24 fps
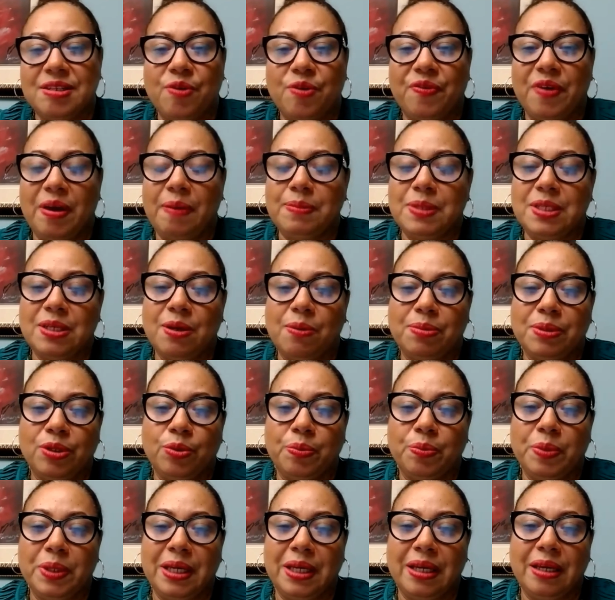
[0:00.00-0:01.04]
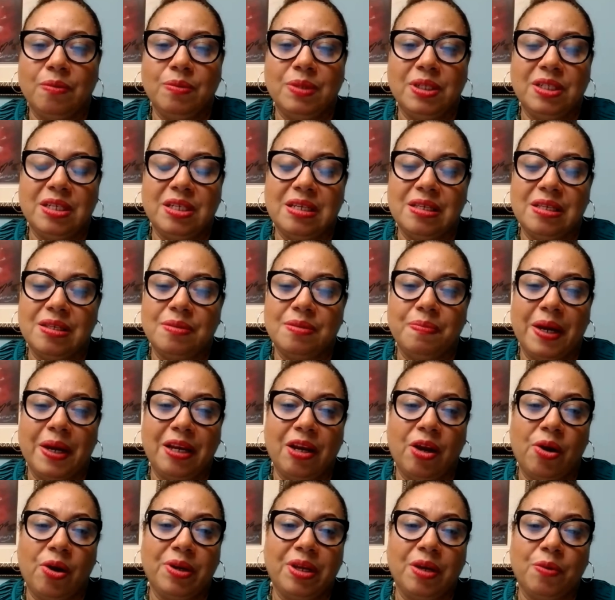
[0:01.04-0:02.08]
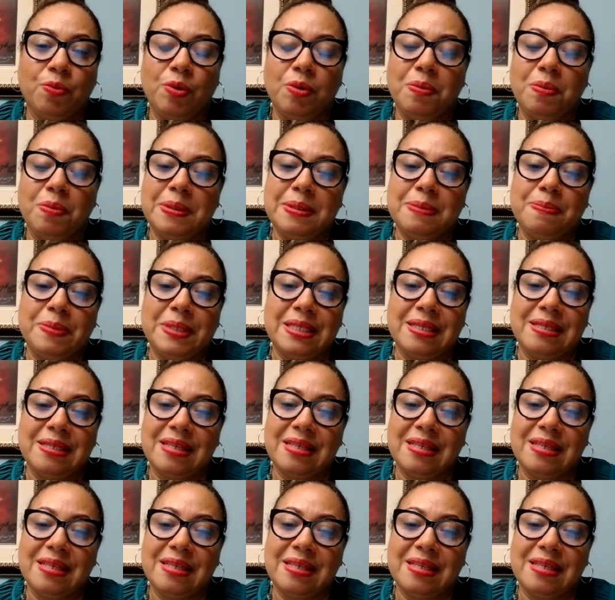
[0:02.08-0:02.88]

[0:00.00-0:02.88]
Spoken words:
of MWB, which is Minority and Women's Business